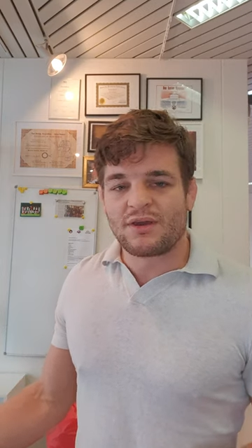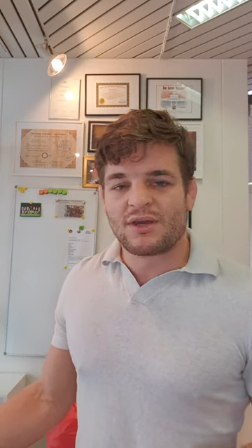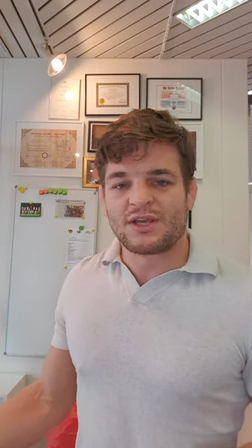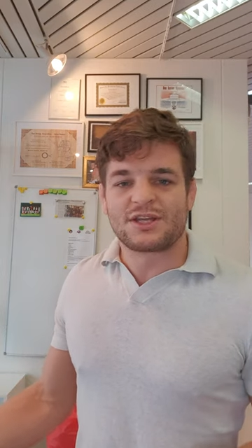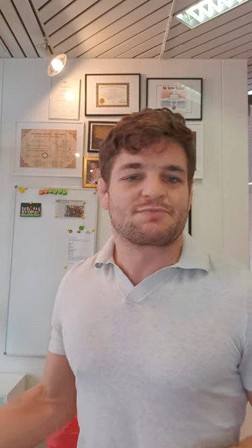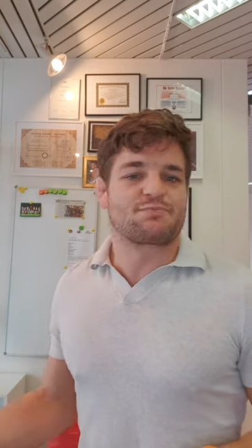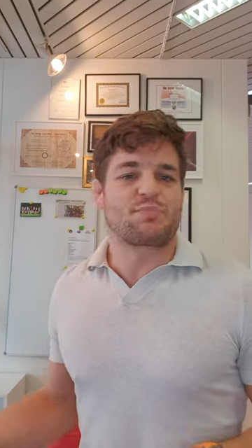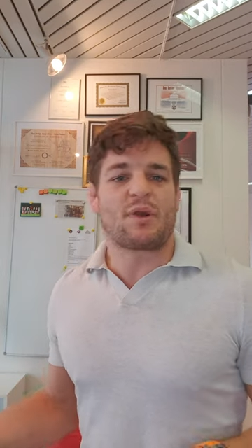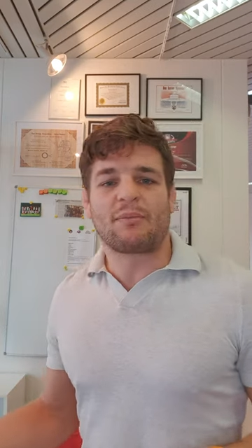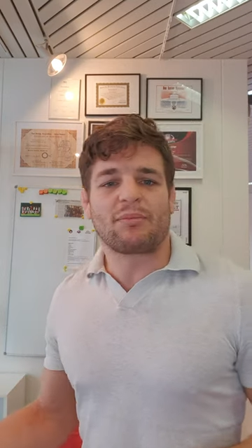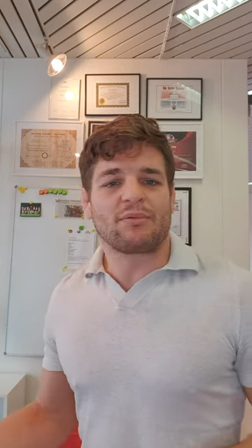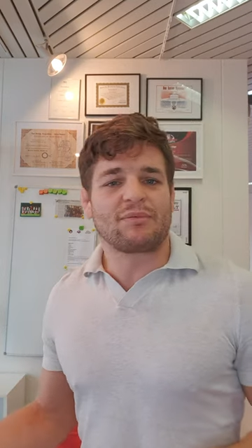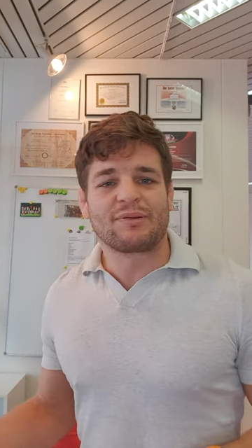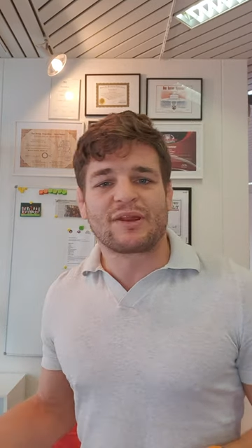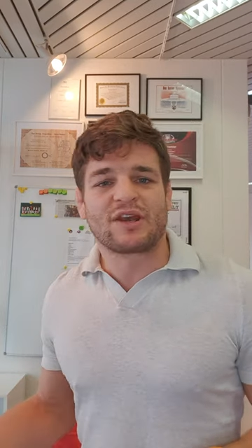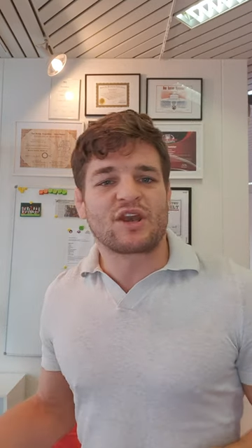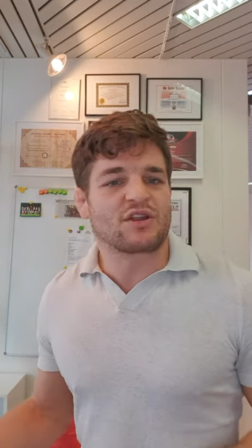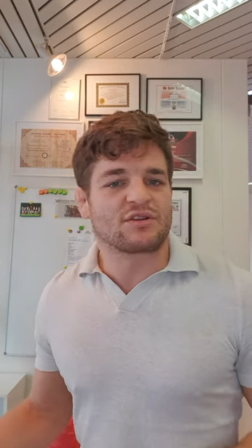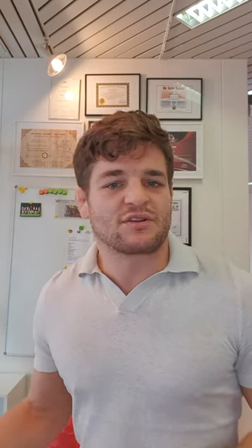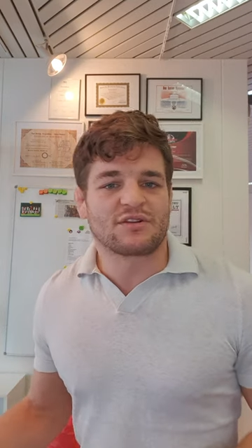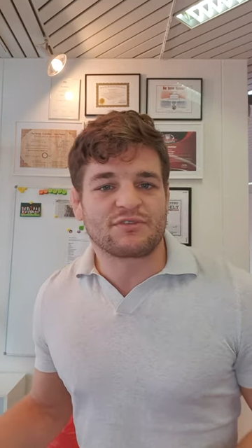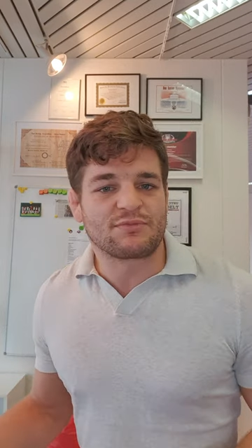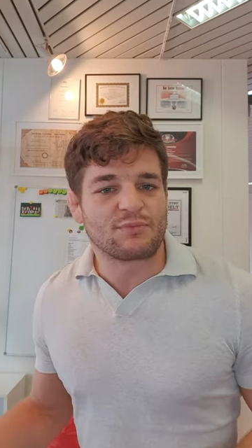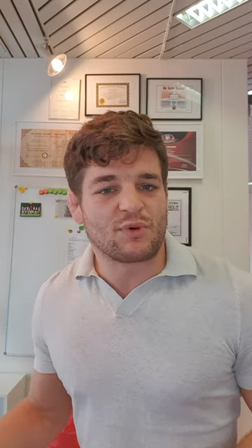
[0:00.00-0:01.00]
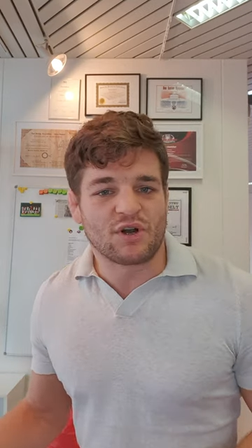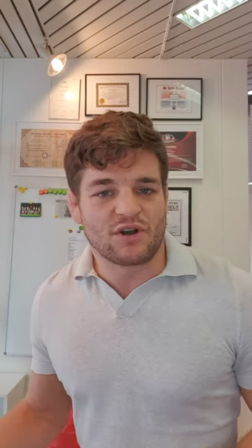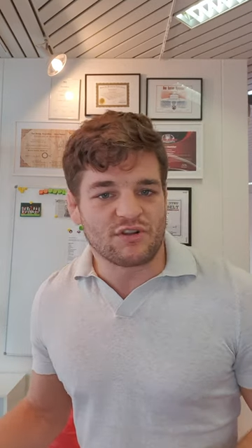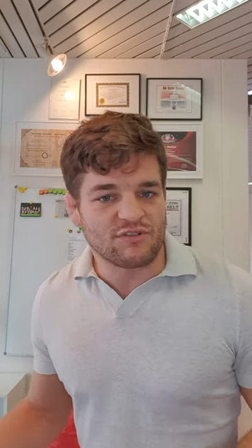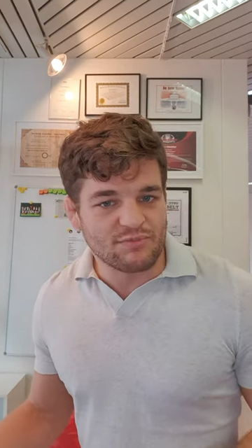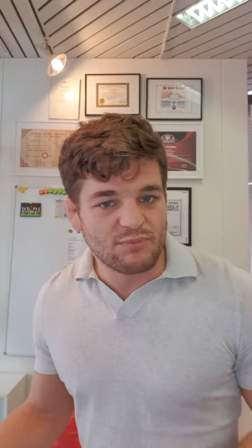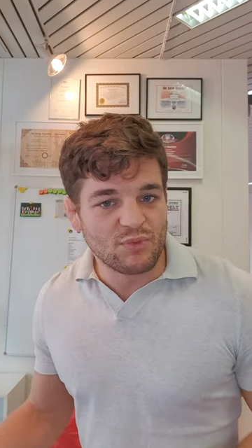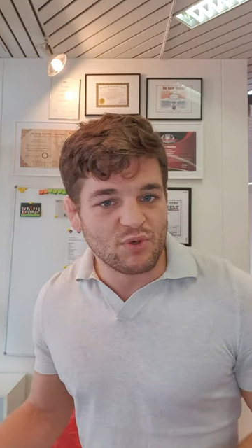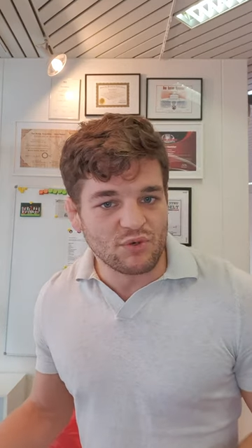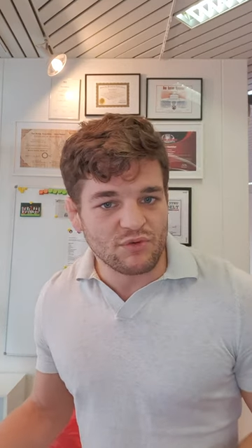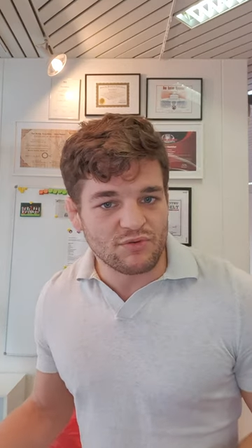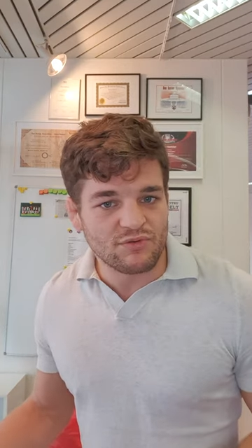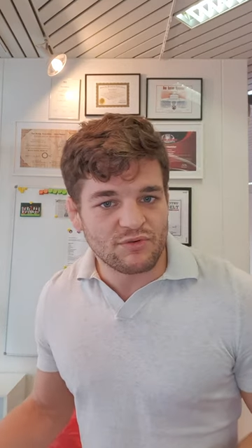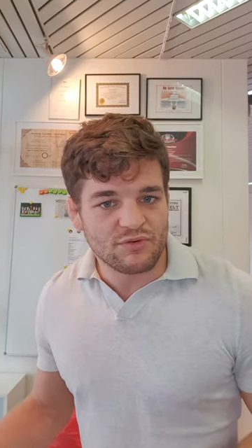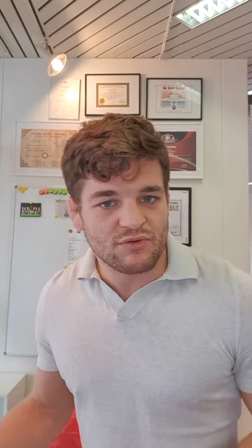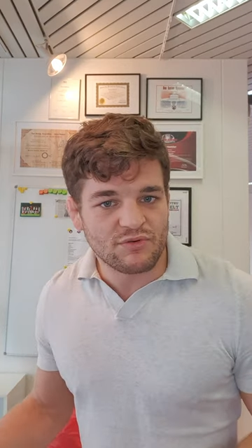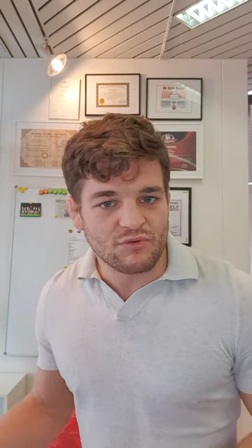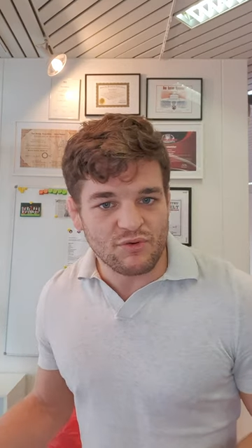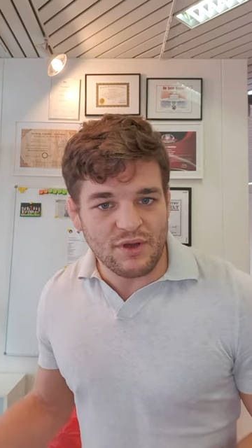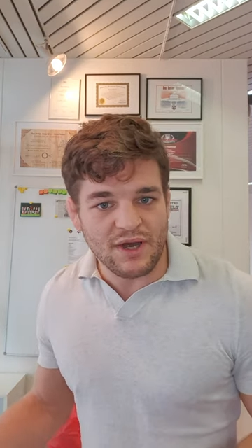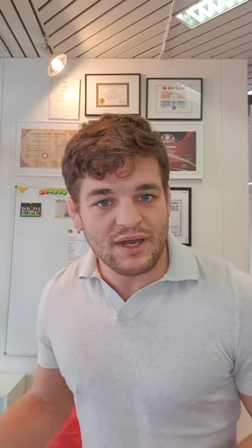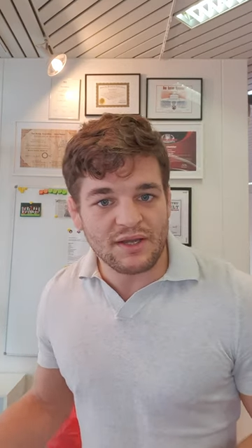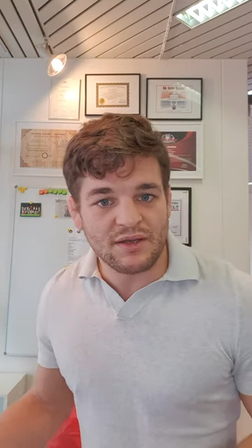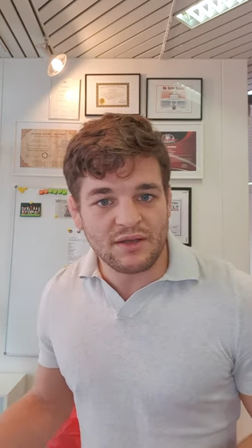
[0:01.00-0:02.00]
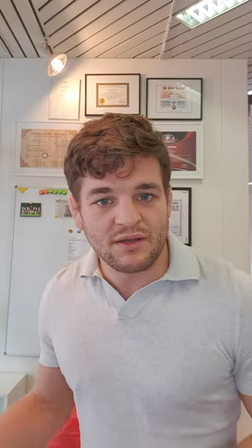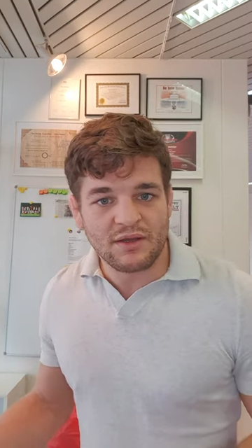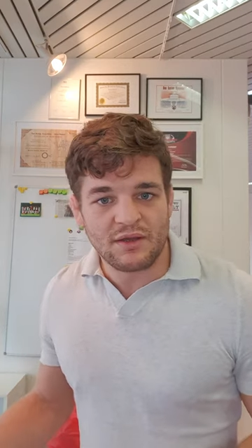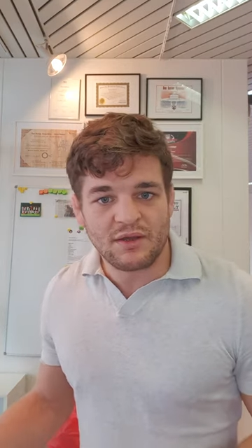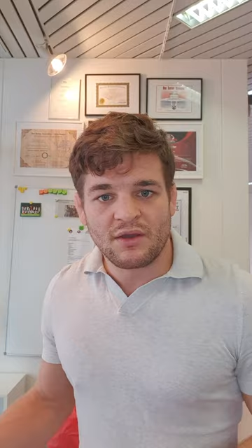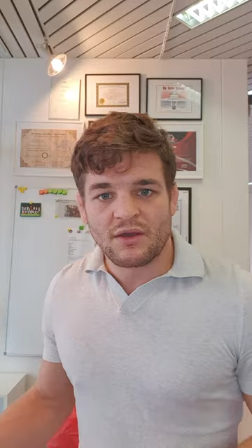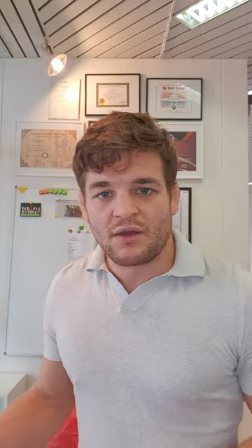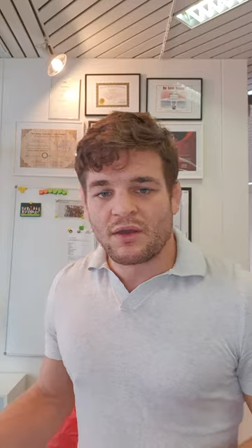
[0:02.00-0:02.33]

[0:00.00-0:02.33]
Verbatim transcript: it's probably not the smartest move, right?